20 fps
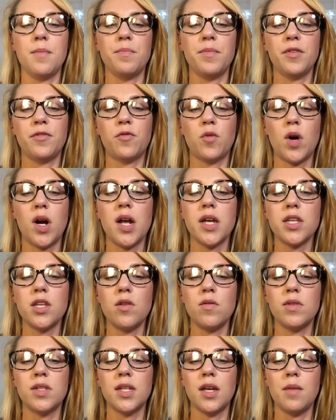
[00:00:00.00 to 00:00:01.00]
before I
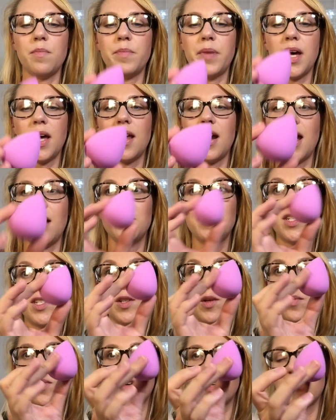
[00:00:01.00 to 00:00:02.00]
use it, but I'm
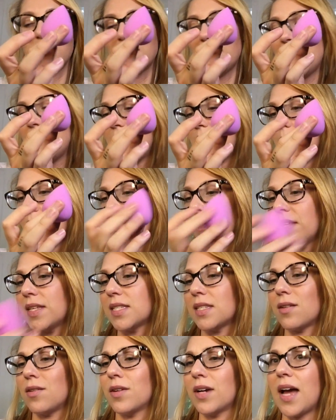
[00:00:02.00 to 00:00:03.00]
super excited about
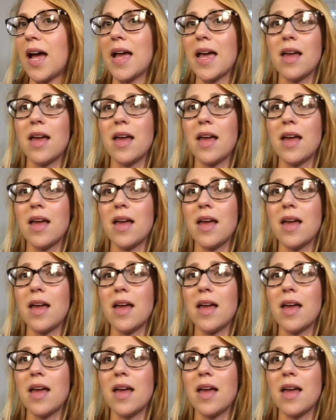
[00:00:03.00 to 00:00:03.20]
this little guy.